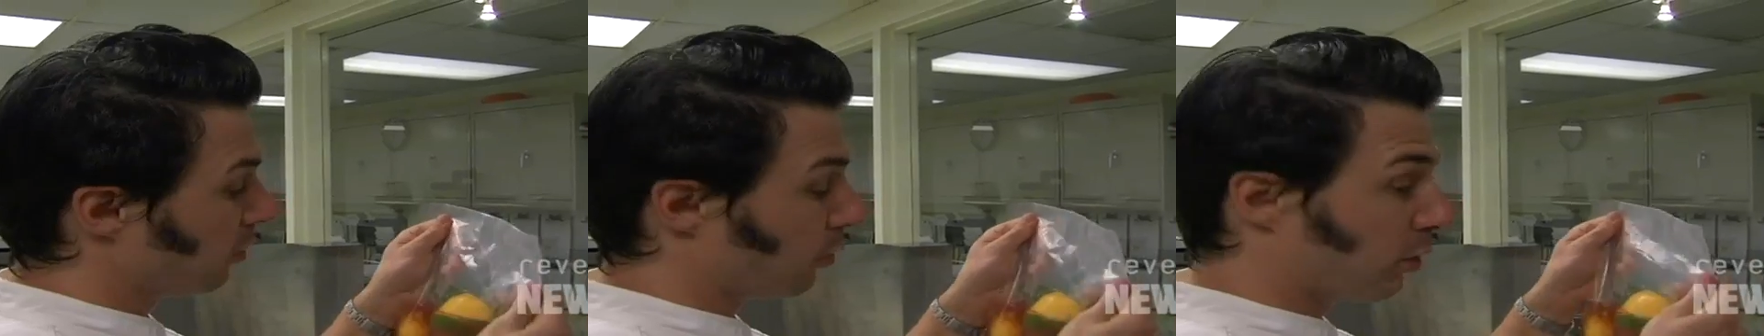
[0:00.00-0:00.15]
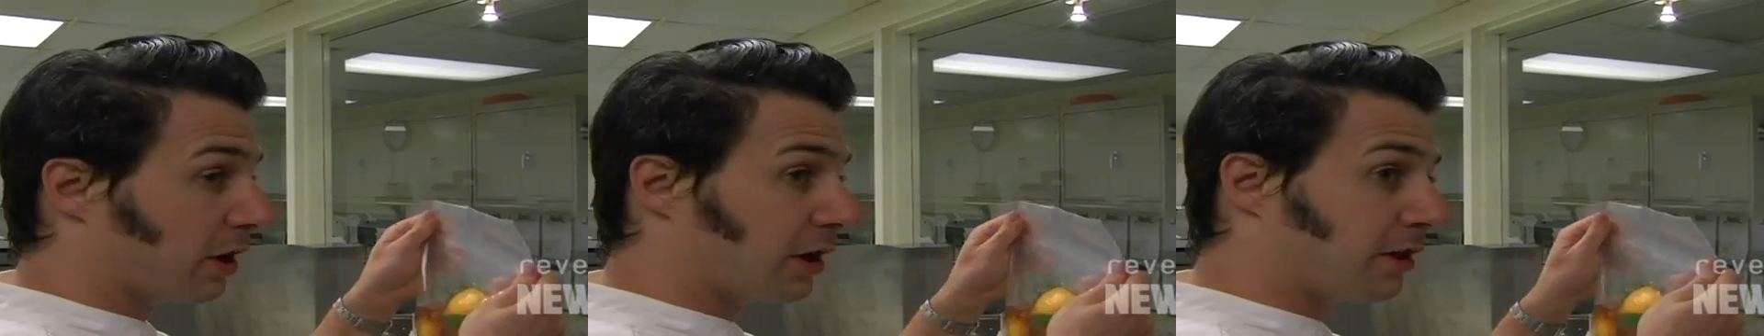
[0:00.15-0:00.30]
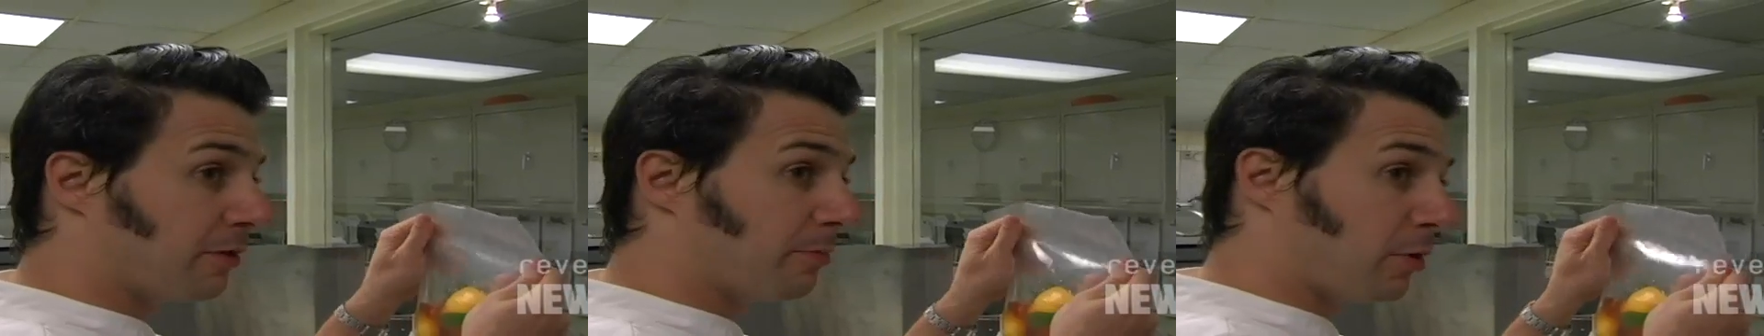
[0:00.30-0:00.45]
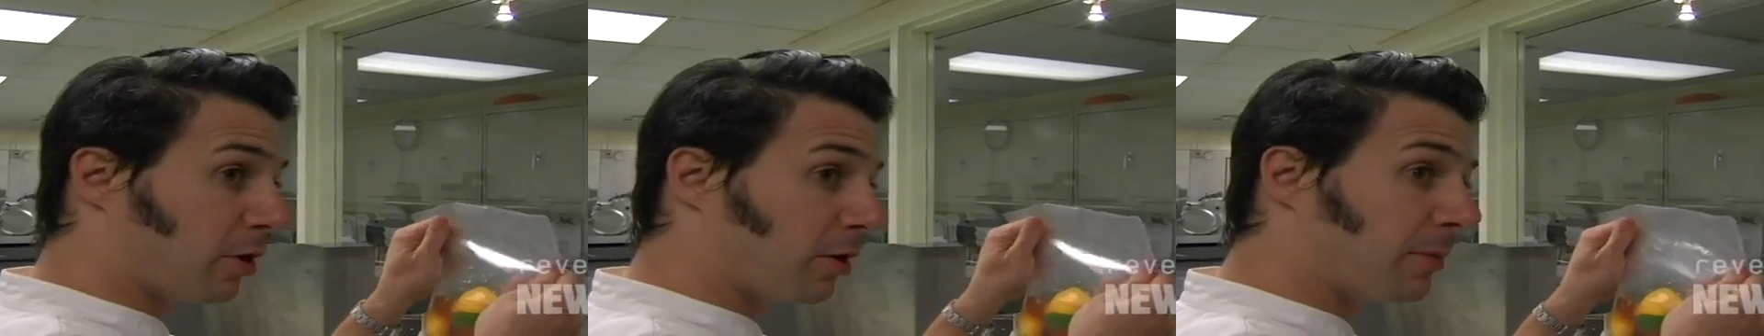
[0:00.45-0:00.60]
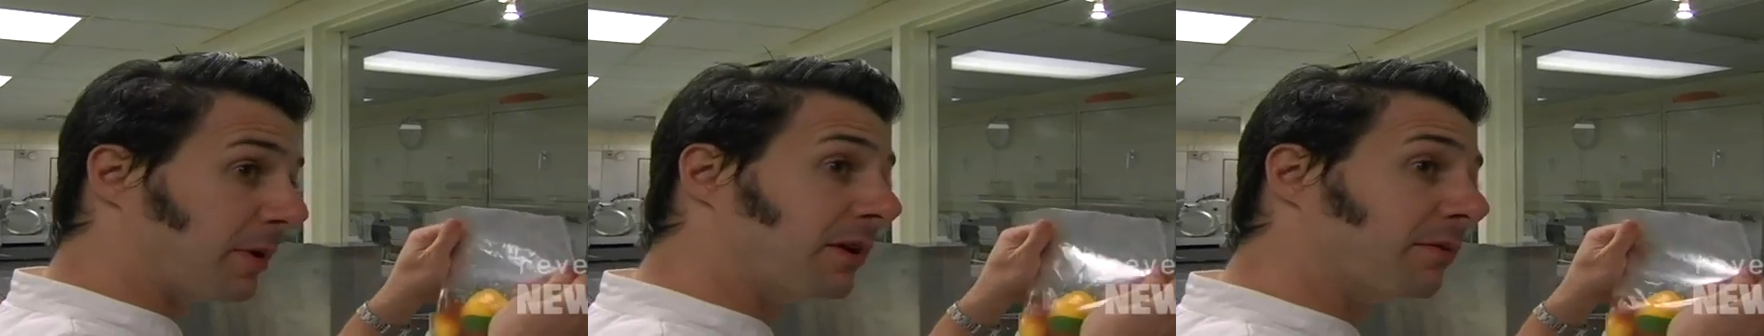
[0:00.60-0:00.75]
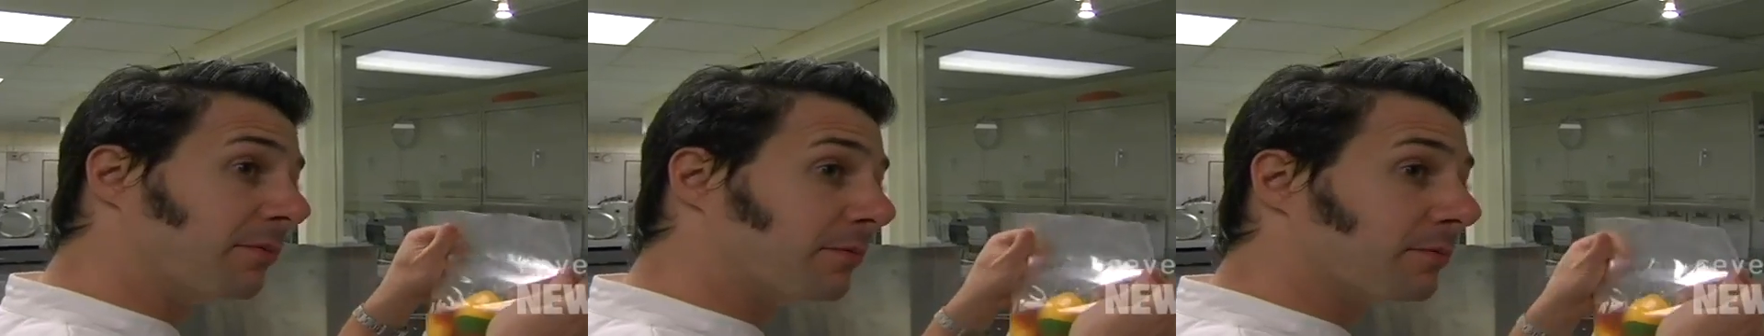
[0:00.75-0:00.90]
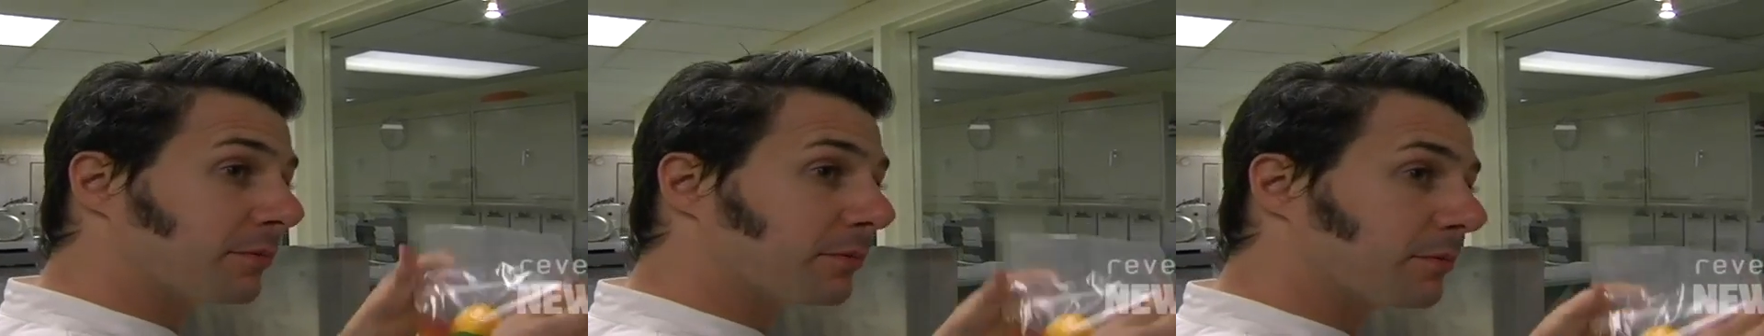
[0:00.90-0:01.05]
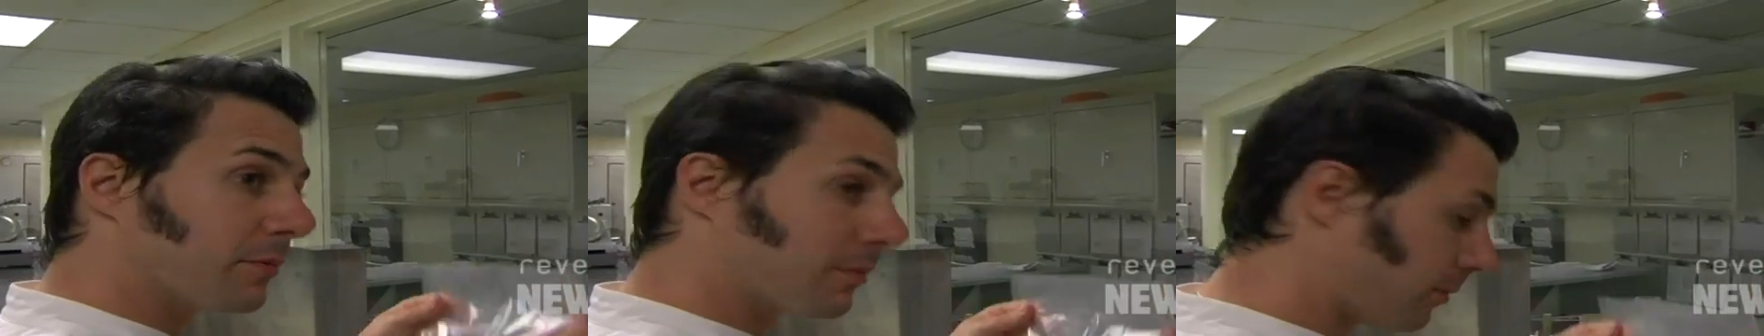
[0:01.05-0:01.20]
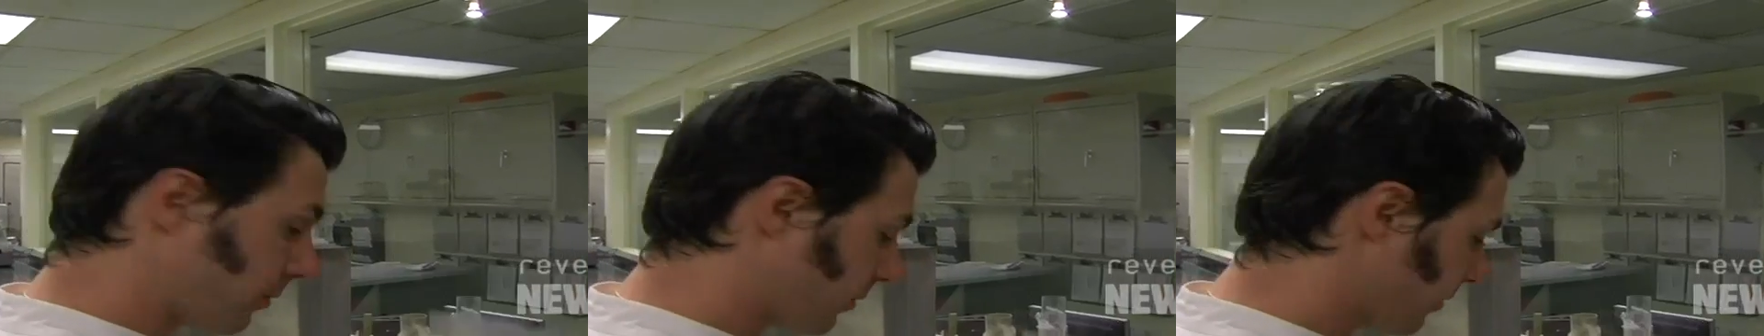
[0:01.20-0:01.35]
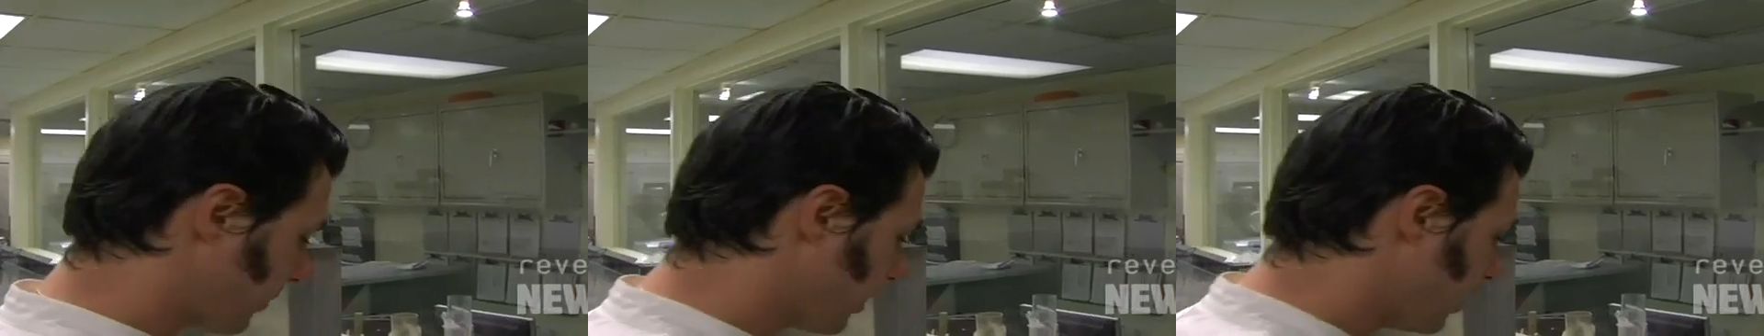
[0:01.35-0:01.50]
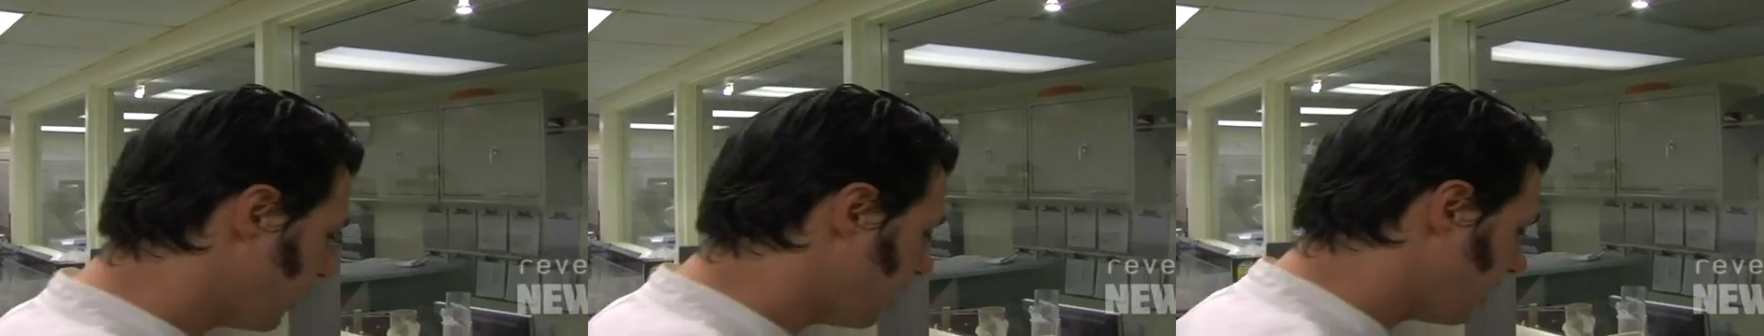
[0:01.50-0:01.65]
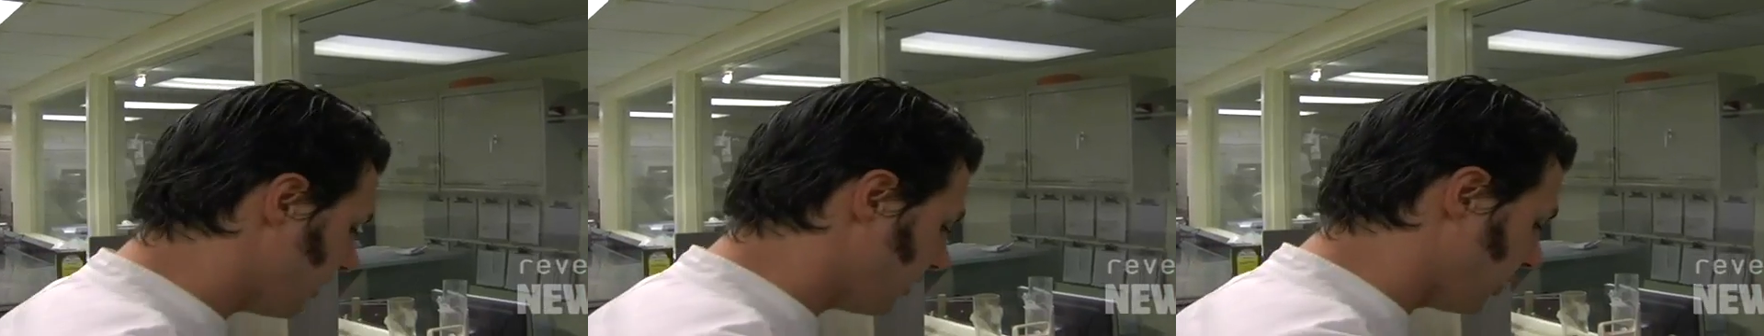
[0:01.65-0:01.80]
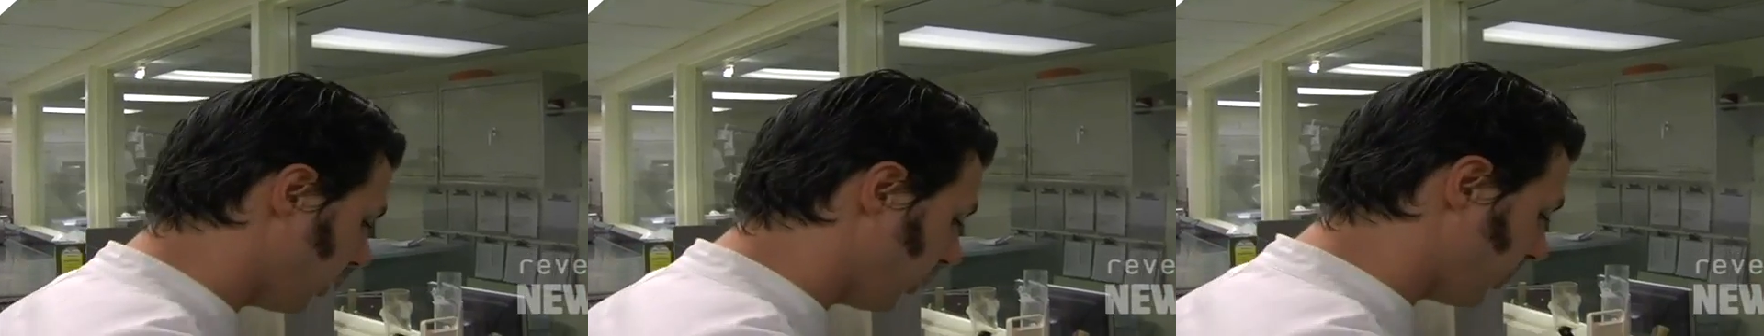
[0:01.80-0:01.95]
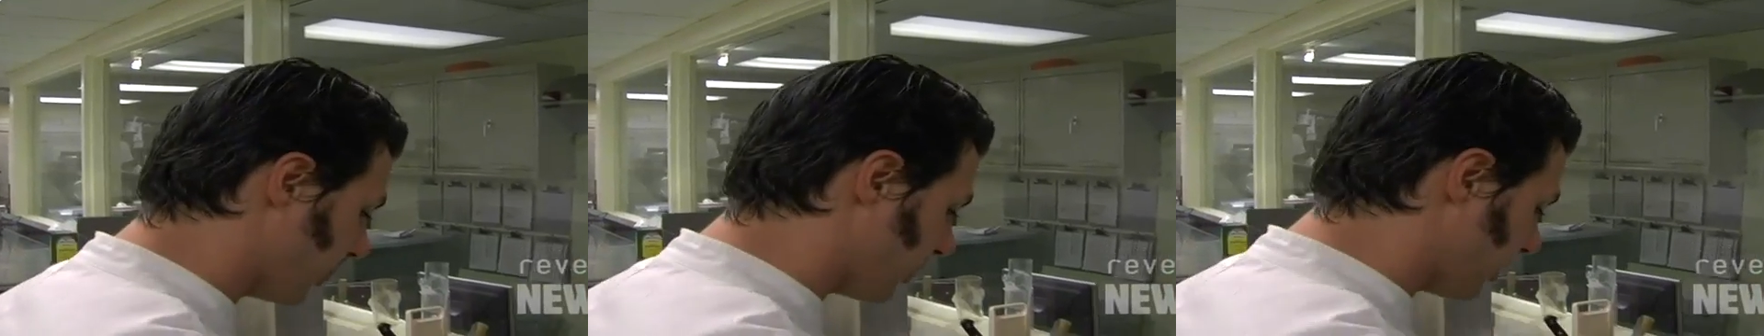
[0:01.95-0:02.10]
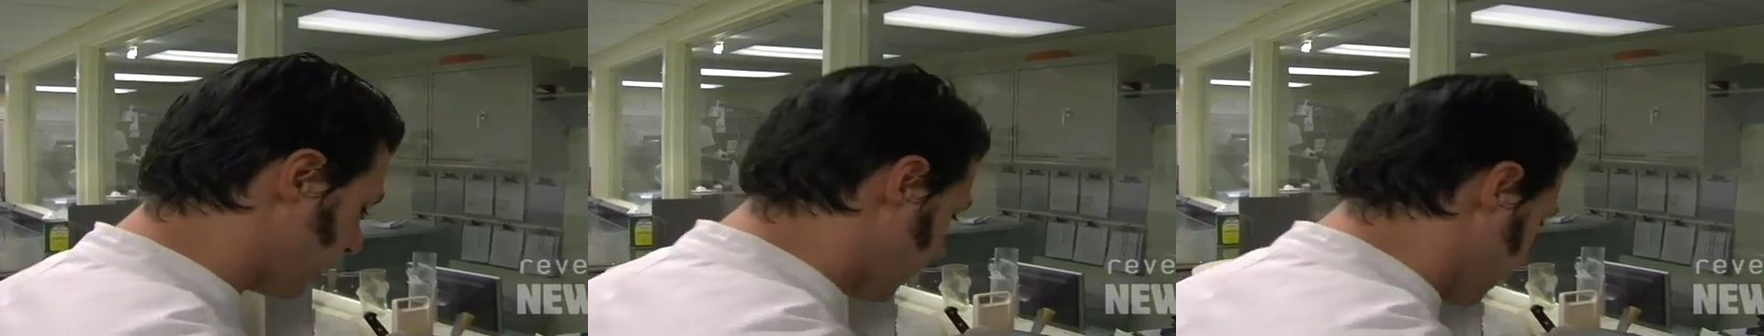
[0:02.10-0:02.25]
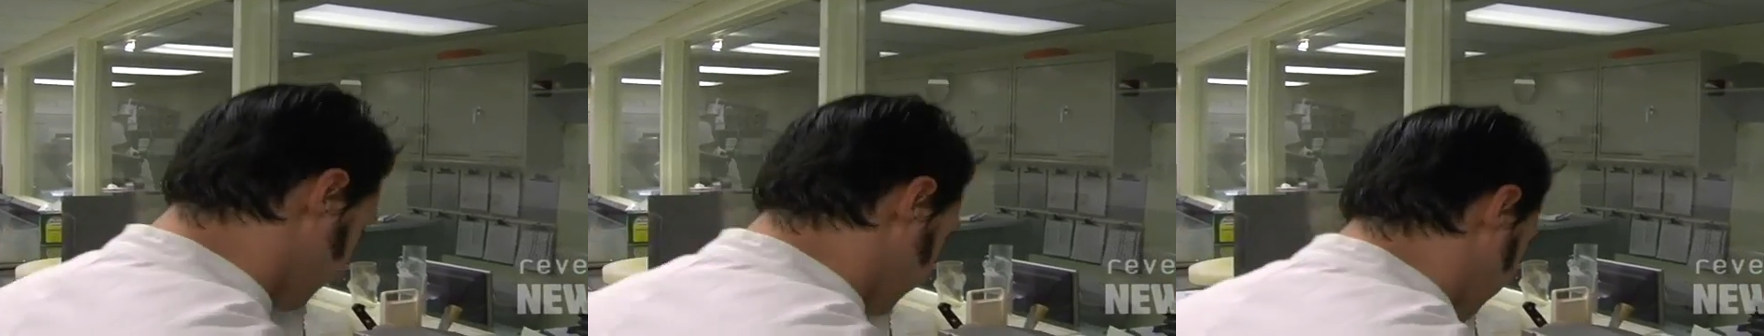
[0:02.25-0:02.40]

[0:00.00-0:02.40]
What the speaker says: with bourbon. So the